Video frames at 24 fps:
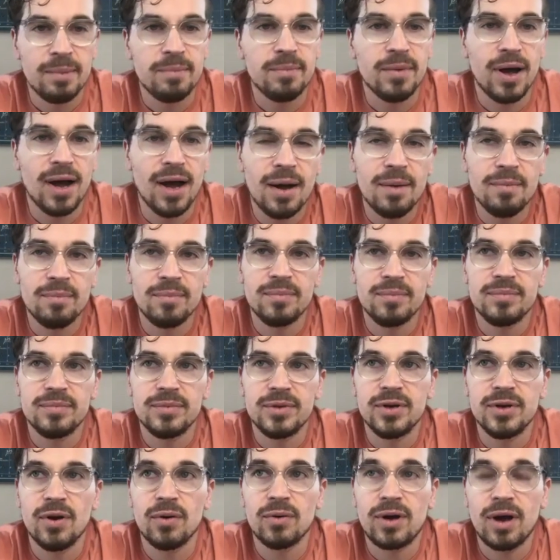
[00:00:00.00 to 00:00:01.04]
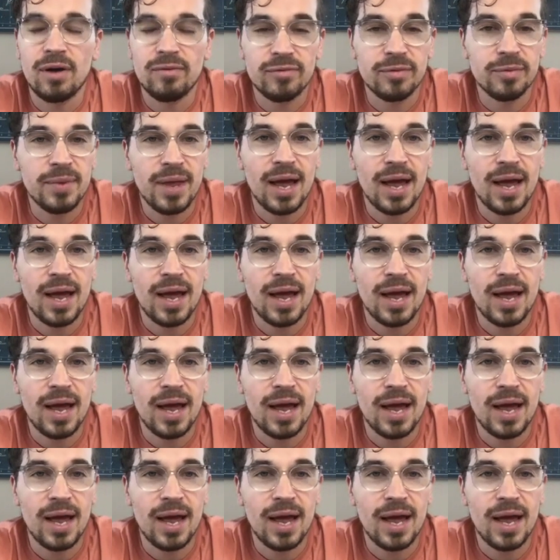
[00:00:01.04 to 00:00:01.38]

Come from